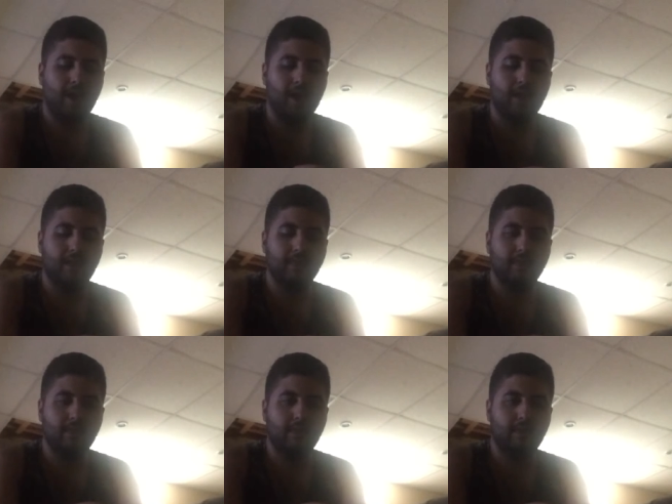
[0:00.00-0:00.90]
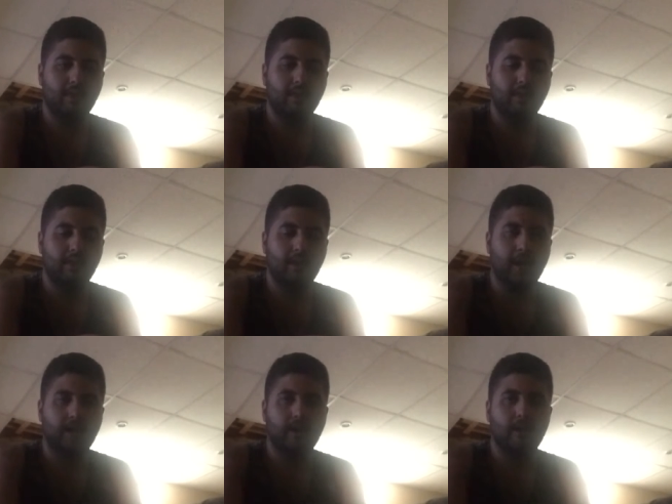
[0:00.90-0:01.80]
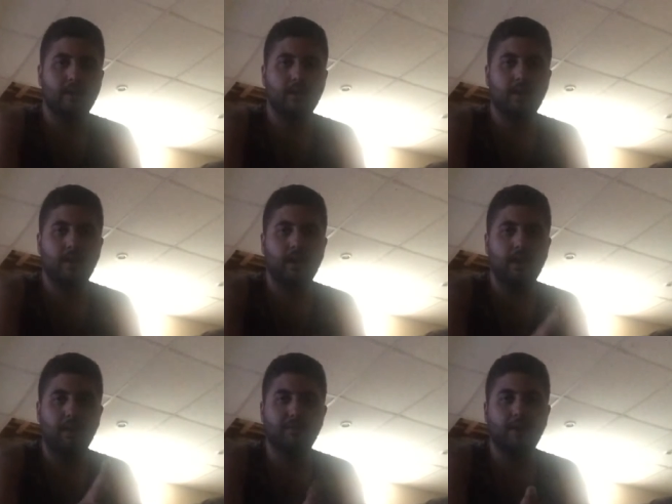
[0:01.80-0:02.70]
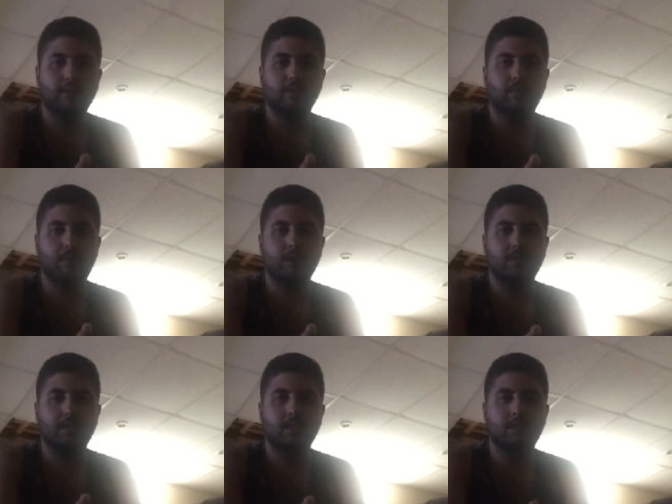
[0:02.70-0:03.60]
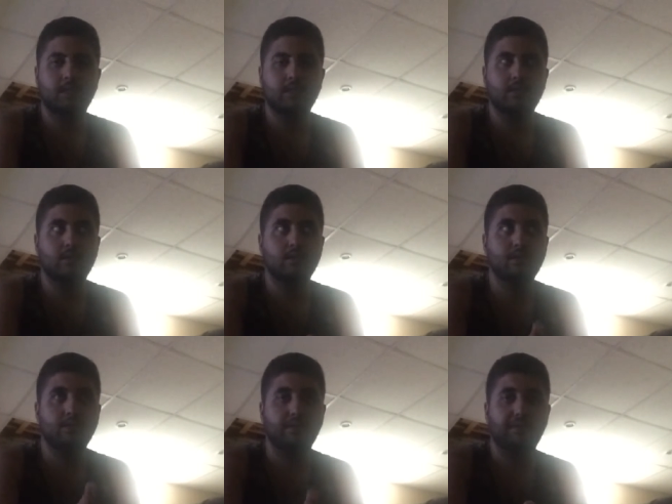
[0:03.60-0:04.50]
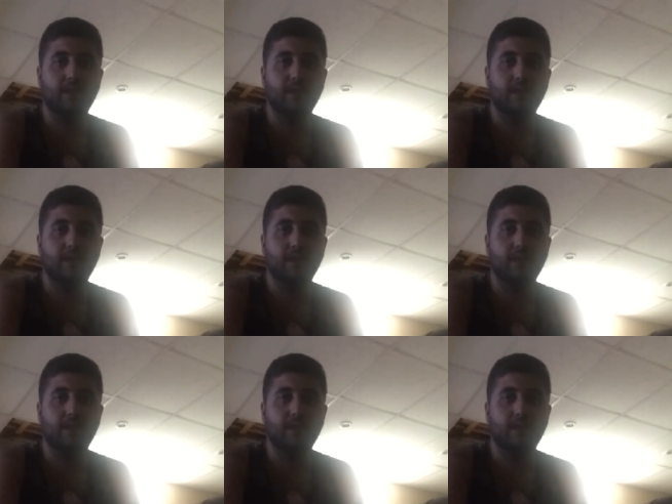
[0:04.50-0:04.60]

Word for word: And yeah, I love you guys so much. Don't